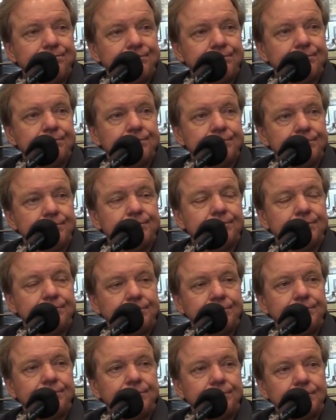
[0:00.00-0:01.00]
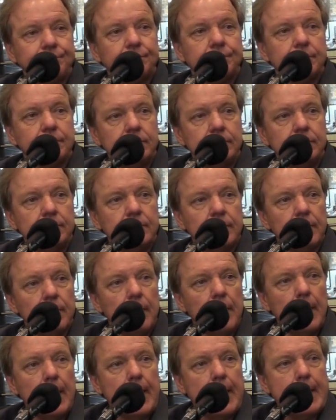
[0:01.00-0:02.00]
Wow. You've
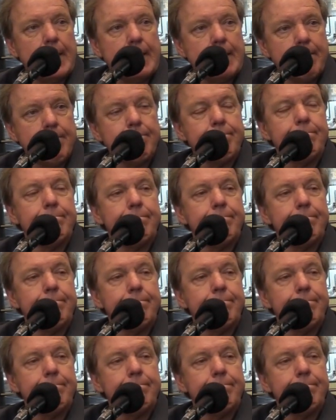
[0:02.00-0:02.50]
got three kids.